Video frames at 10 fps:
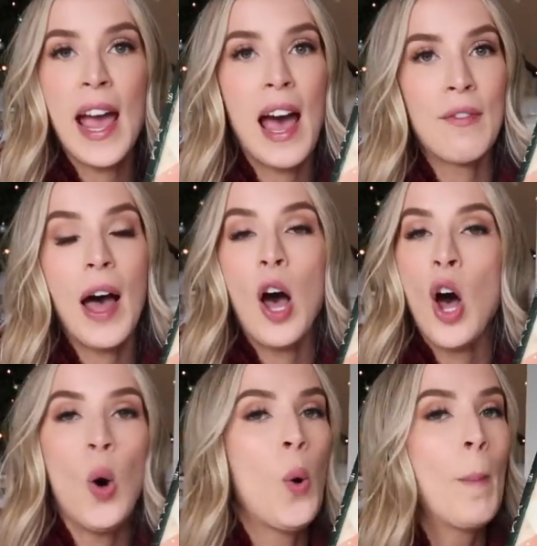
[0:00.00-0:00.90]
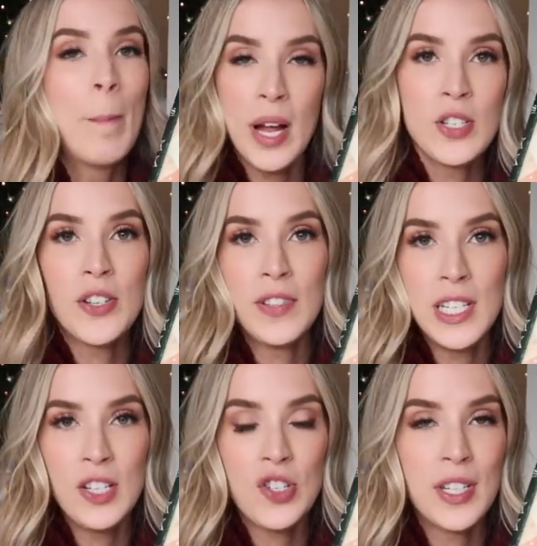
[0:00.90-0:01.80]
They have a whole bunch of
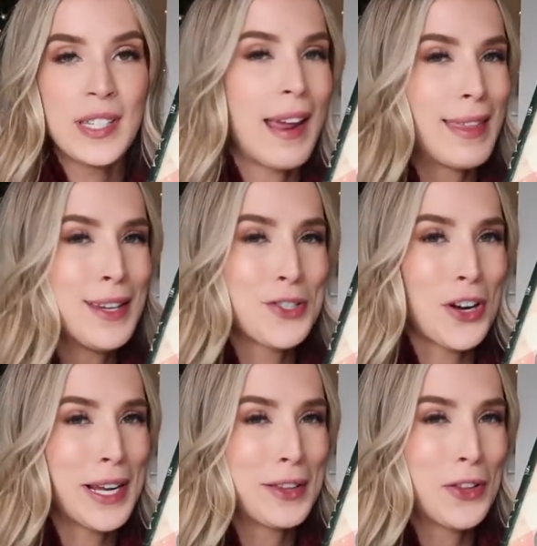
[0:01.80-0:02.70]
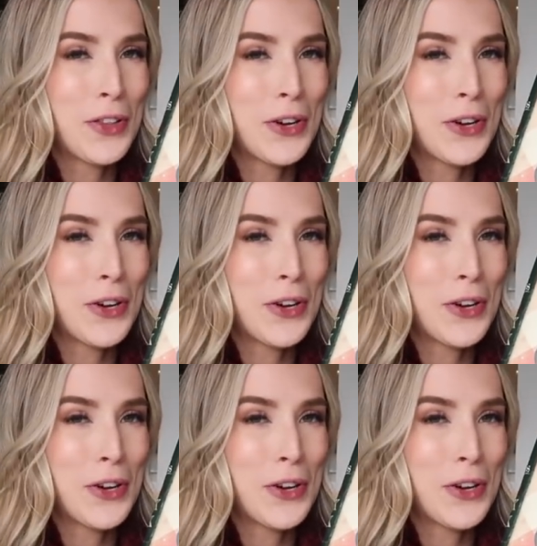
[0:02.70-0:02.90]
editions, I think starting in the